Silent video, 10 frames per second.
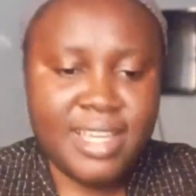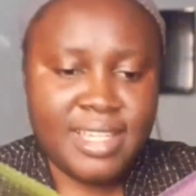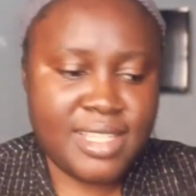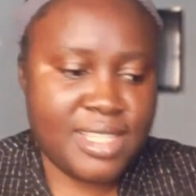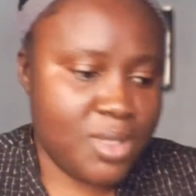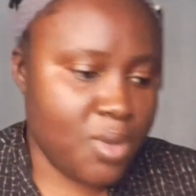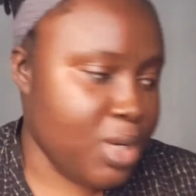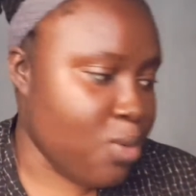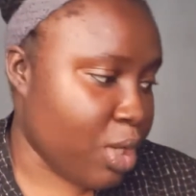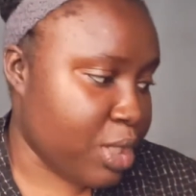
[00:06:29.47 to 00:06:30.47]
this is the
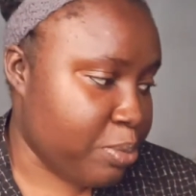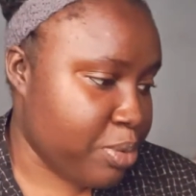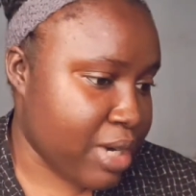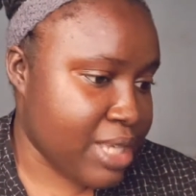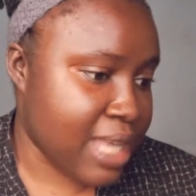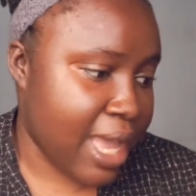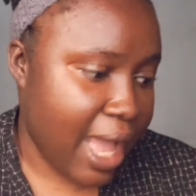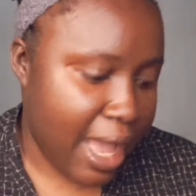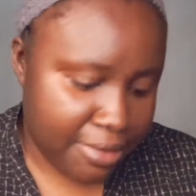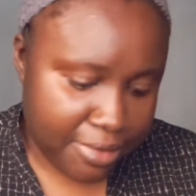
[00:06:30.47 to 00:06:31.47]
only work in progress I
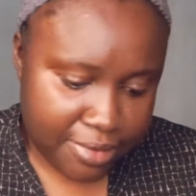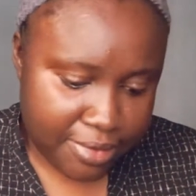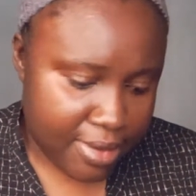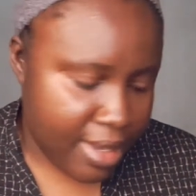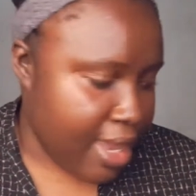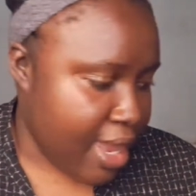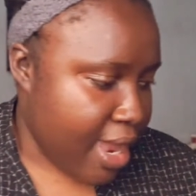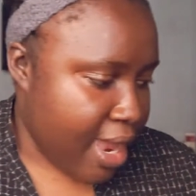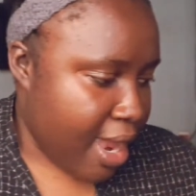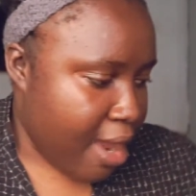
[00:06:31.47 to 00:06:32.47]
have
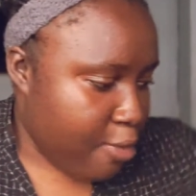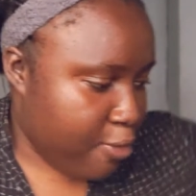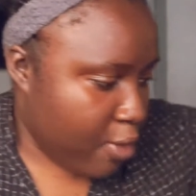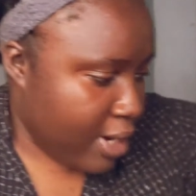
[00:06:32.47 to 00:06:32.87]
for